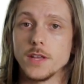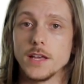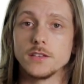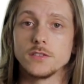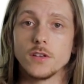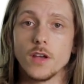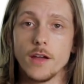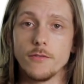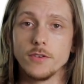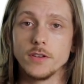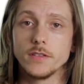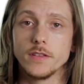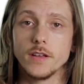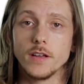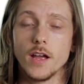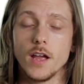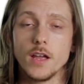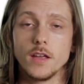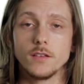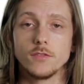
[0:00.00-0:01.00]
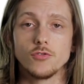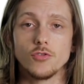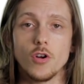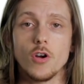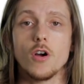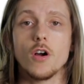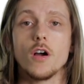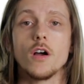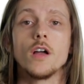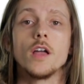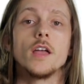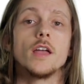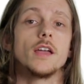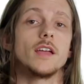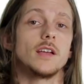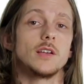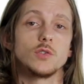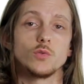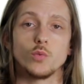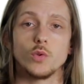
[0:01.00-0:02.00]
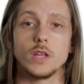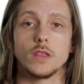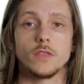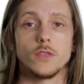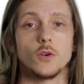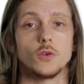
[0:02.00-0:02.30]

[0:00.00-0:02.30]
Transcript: That's everything I draw is with